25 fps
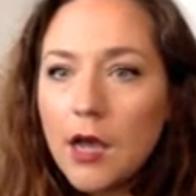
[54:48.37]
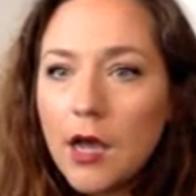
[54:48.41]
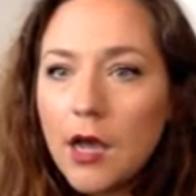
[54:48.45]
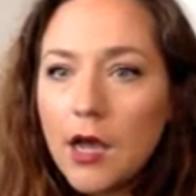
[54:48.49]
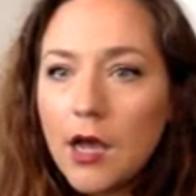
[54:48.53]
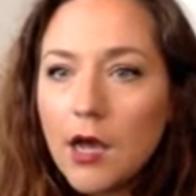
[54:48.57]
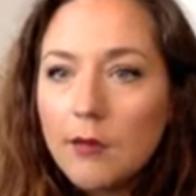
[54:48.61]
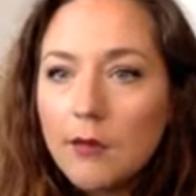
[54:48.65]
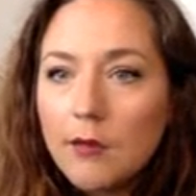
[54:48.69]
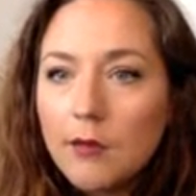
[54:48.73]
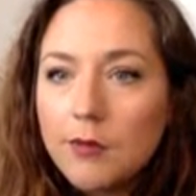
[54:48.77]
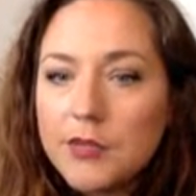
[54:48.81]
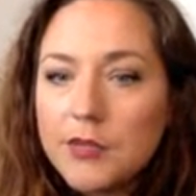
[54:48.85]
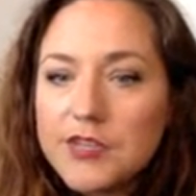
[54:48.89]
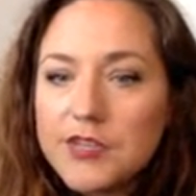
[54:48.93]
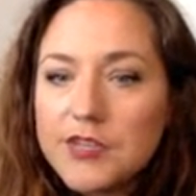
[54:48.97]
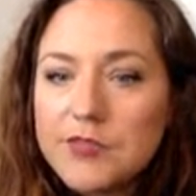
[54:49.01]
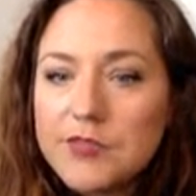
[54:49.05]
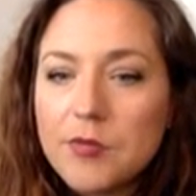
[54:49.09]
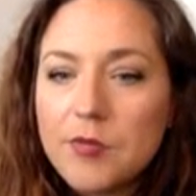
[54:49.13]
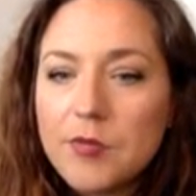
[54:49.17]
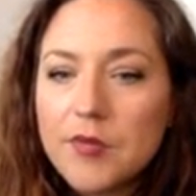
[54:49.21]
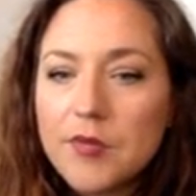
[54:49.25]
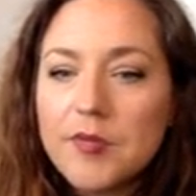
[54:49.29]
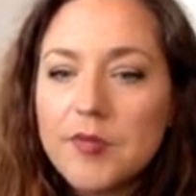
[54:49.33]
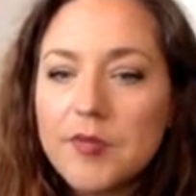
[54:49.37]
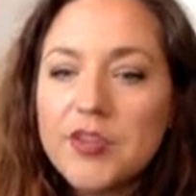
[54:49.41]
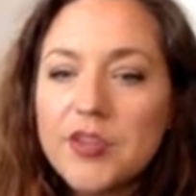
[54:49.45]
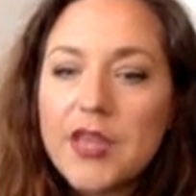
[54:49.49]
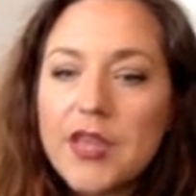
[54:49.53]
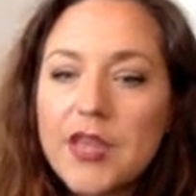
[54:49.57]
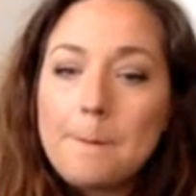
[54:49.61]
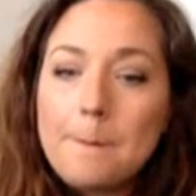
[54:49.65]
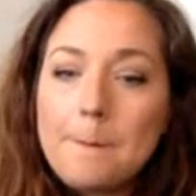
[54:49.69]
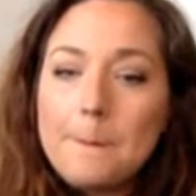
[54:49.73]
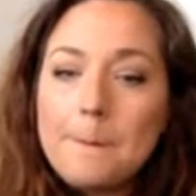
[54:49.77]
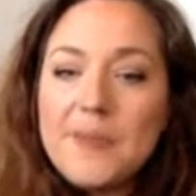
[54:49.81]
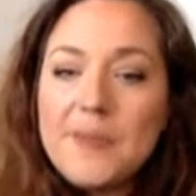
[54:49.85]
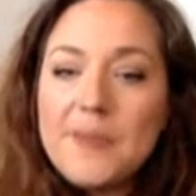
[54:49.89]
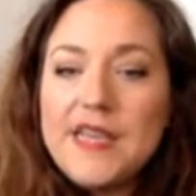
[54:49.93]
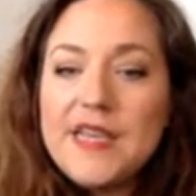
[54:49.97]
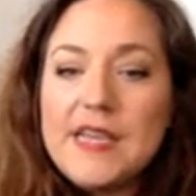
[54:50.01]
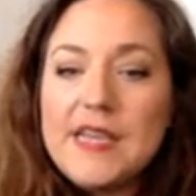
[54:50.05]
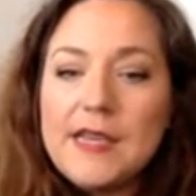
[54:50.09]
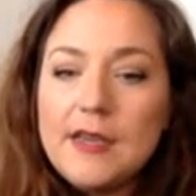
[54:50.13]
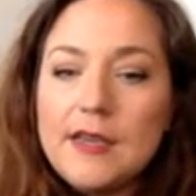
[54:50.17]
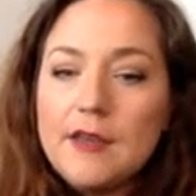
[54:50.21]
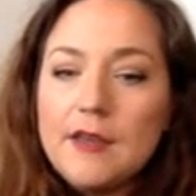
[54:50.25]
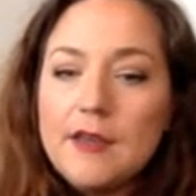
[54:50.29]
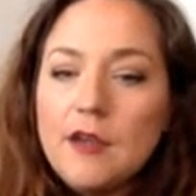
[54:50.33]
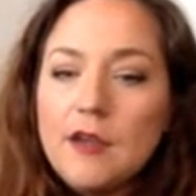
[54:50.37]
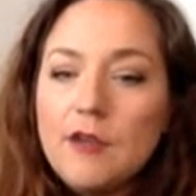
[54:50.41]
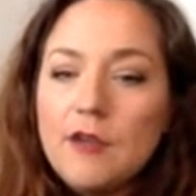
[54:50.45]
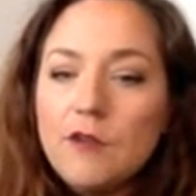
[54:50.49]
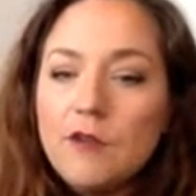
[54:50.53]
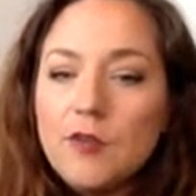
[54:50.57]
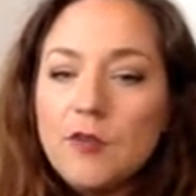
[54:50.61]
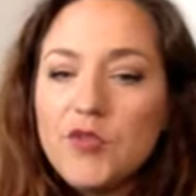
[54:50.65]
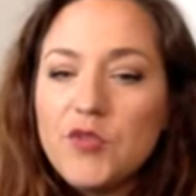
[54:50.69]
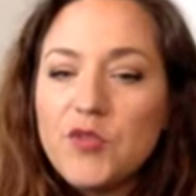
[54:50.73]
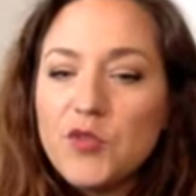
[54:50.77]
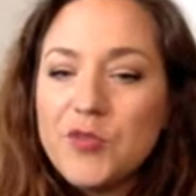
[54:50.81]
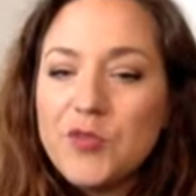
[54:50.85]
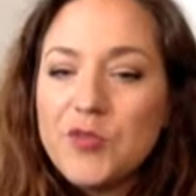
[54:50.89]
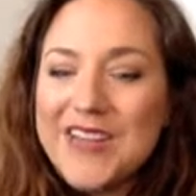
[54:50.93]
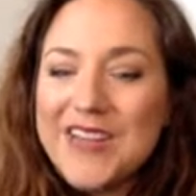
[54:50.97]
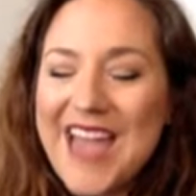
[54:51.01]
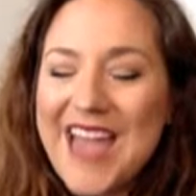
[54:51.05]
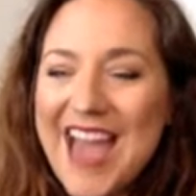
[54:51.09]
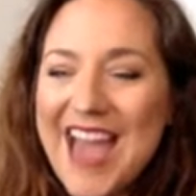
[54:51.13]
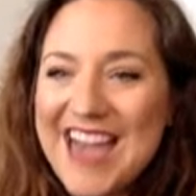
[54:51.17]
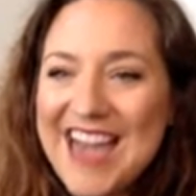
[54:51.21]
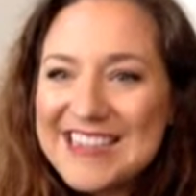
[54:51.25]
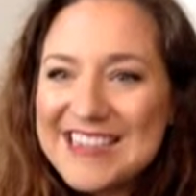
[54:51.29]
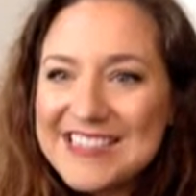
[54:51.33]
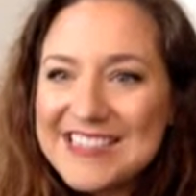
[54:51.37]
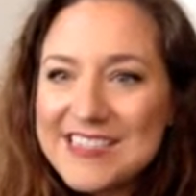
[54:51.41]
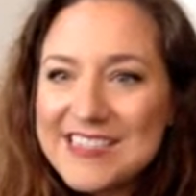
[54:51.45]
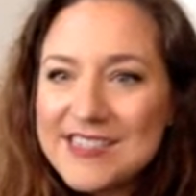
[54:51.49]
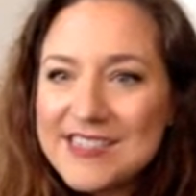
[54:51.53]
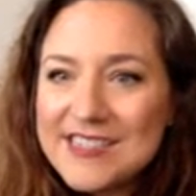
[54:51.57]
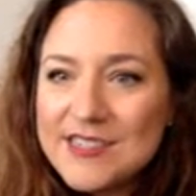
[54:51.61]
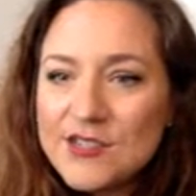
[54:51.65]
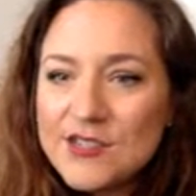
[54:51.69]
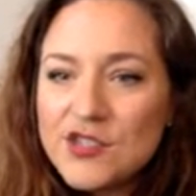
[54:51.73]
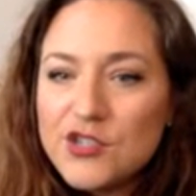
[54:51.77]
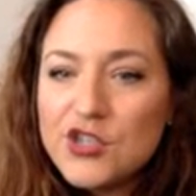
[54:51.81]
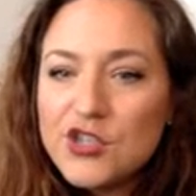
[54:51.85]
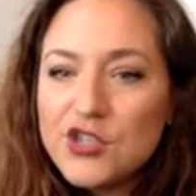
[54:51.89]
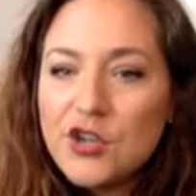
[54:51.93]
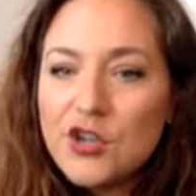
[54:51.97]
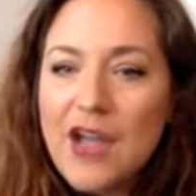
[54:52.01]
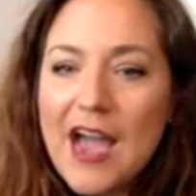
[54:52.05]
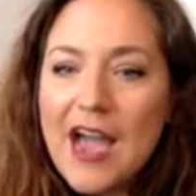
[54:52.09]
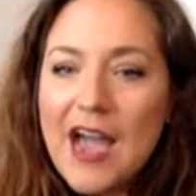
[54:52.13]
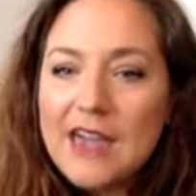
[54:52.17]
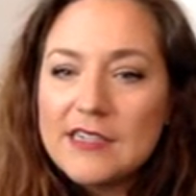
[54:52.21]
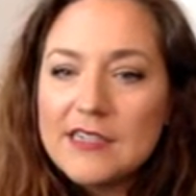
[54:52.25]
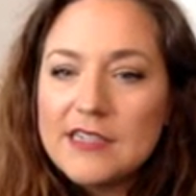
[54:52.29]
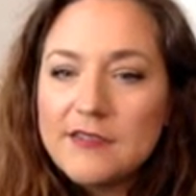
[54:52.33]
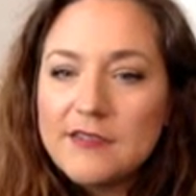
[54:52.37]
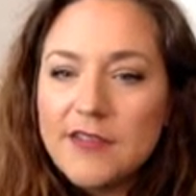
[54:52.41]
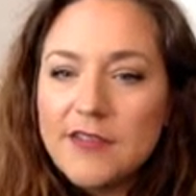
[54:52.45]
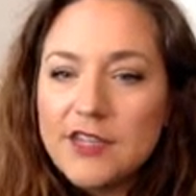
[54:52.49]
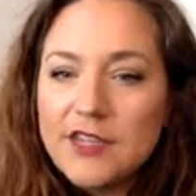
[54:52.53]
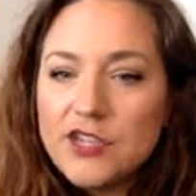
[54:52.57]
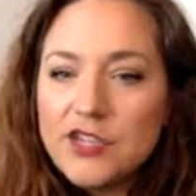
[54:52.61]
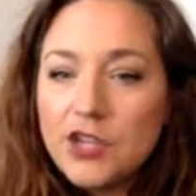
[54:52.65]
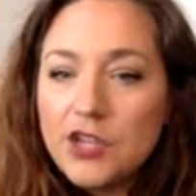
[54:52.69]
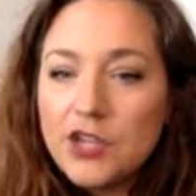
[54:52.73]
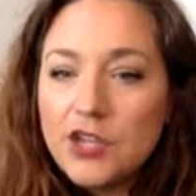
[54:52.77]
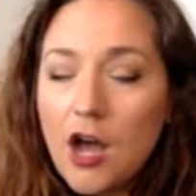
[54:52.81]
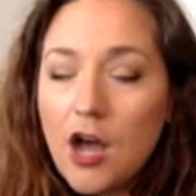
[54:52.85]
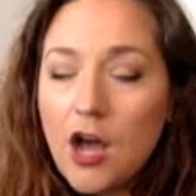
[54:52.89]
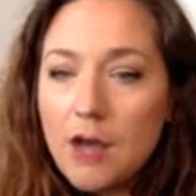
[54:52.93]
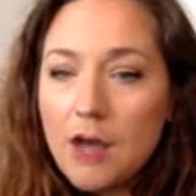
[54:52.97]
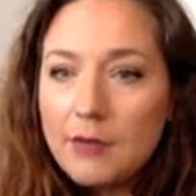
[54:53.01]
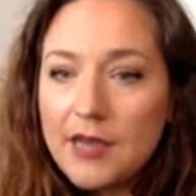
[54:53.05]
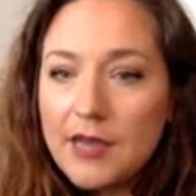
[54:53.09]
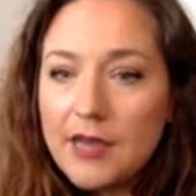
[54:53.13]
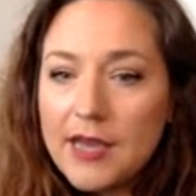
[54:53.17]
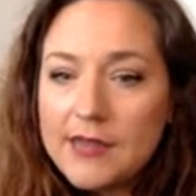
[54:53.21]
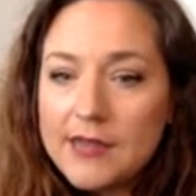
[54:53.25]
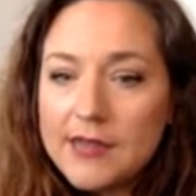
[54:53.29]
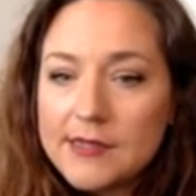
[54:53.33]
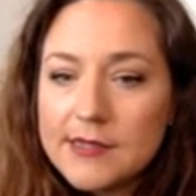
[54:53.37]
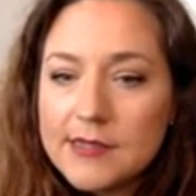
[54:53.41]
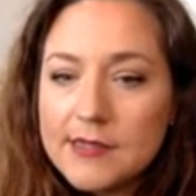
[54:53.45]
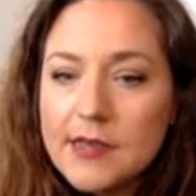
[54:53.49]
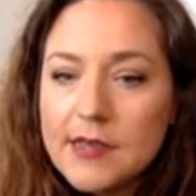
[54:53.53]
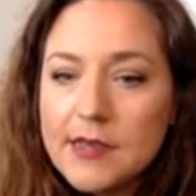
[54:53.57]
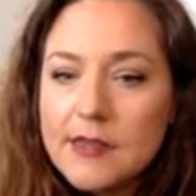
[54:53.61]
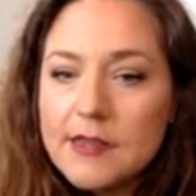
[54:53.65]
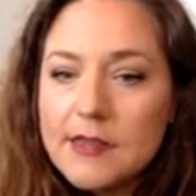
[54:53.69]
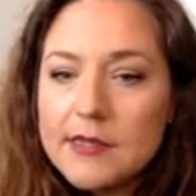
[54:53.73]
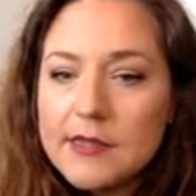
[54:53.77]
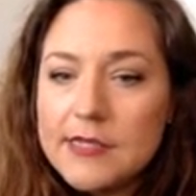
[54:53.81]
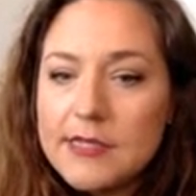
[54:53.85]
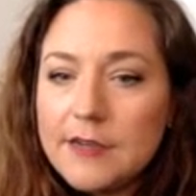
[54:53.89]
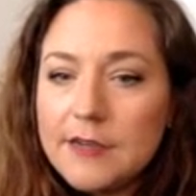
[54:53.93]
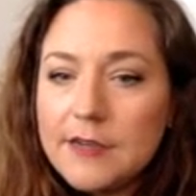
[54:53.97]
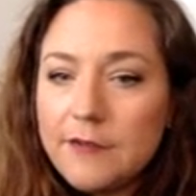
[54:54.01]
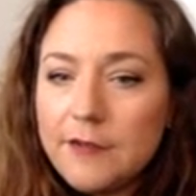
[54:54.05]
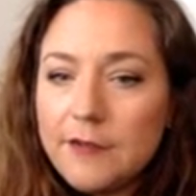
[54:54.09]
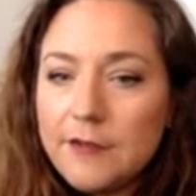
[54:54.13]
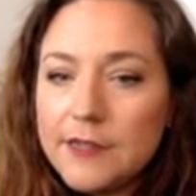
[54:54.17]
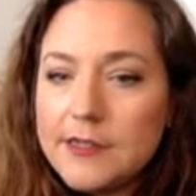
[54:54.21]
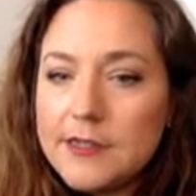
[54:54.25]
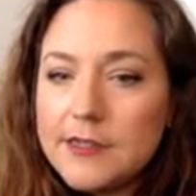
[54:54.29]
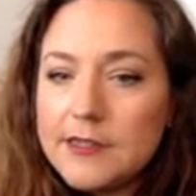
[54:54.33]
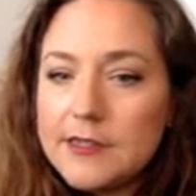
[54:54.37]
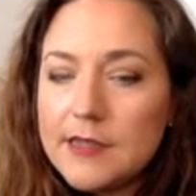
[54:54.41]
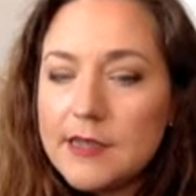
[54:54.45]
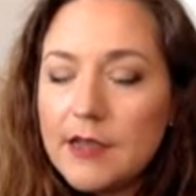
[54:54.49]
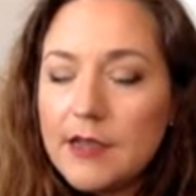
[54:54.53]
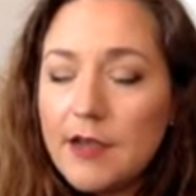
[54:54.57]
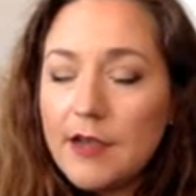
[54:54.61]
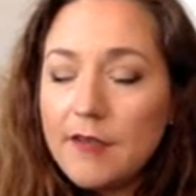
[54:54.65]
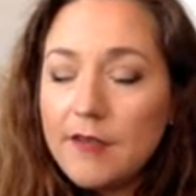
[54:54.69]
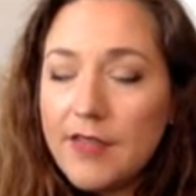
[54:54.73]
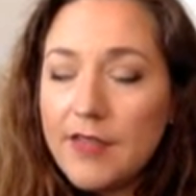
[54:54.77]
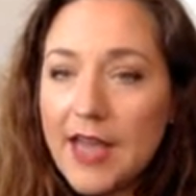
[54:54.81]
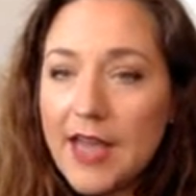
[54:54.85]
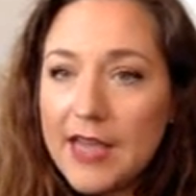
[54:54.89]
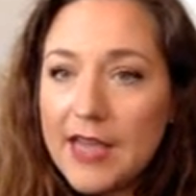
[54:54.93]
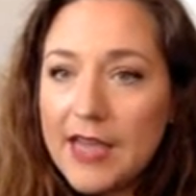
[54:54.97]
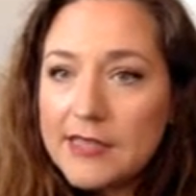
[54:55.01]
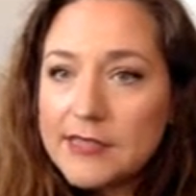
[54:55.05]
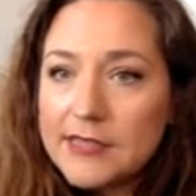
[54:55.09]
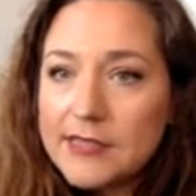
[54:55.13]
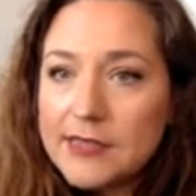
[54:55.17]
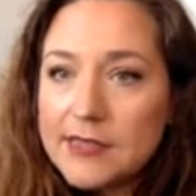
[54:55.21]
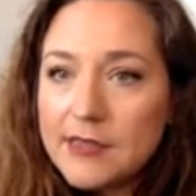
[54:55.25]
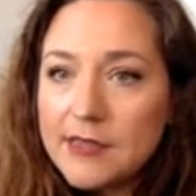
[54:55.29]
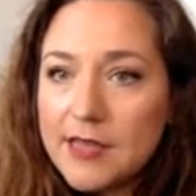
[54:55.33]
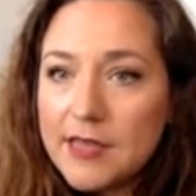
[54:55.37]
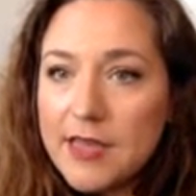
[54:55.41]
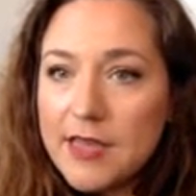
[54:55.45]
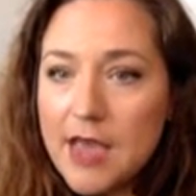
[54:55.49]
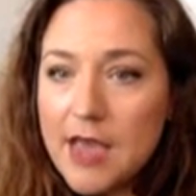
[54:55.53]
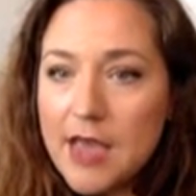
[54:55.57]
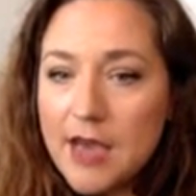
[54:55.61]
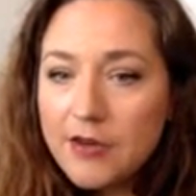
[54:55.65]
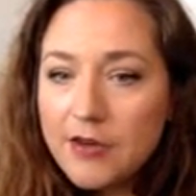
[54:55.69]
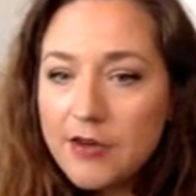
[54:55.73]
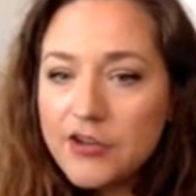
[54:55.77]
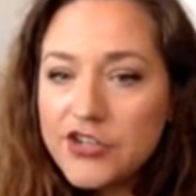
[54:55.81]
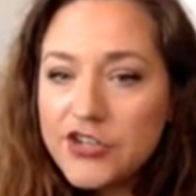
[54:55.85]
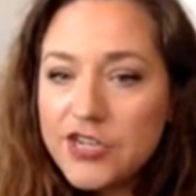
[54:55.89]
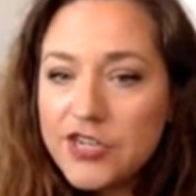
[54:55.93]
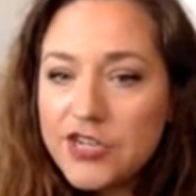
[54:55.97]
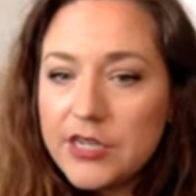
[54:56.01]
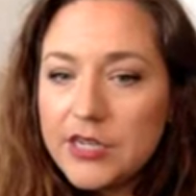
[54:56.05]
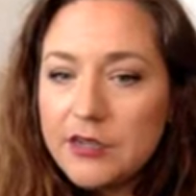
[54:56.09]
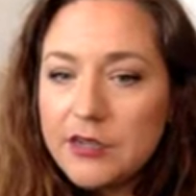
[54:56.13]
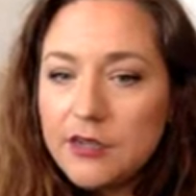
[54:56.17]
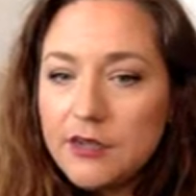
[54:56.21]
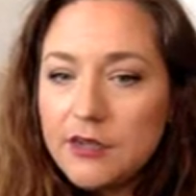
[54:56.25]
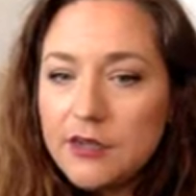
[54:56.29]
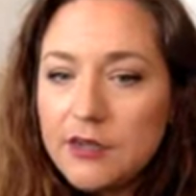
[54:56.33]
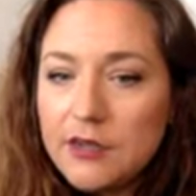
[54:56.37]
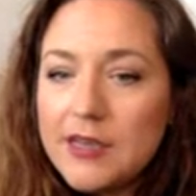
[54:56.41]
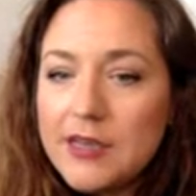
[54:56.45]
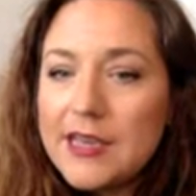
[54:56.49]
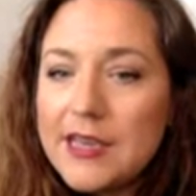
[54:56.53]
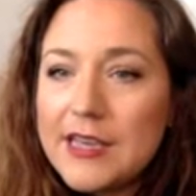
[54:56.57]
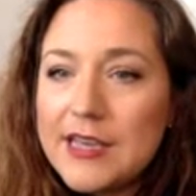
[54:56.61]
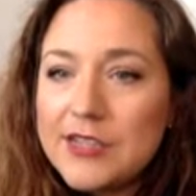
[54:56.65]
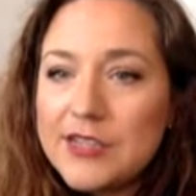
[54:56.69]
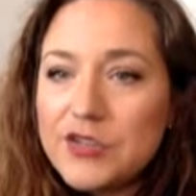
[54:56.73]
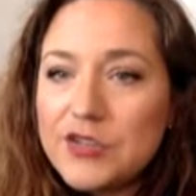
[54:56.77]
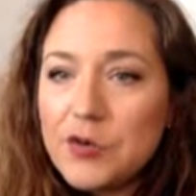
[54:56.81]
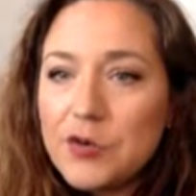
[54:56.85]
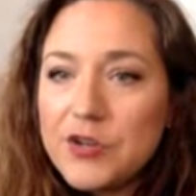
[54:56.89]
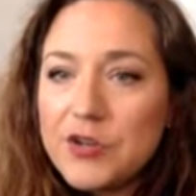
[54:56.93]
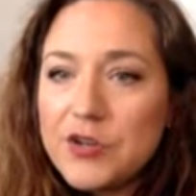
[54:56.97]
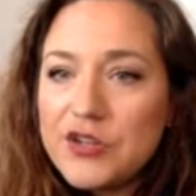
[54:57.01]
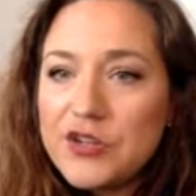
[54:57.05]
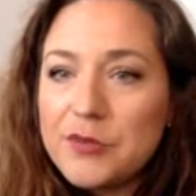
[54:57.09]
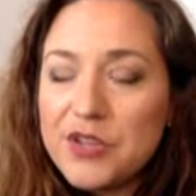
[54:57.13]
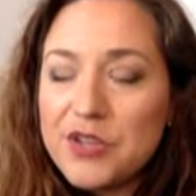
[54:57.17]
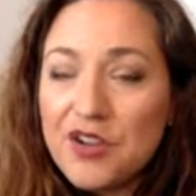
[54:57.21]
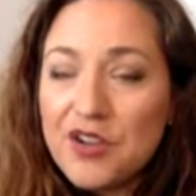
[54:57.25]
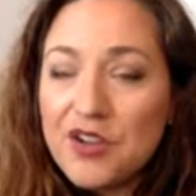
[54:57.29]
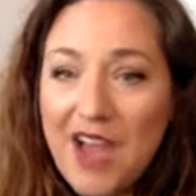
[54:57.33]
Please remember that B, from your reactants to your activation complex, the difference of that, the energy, is going to be your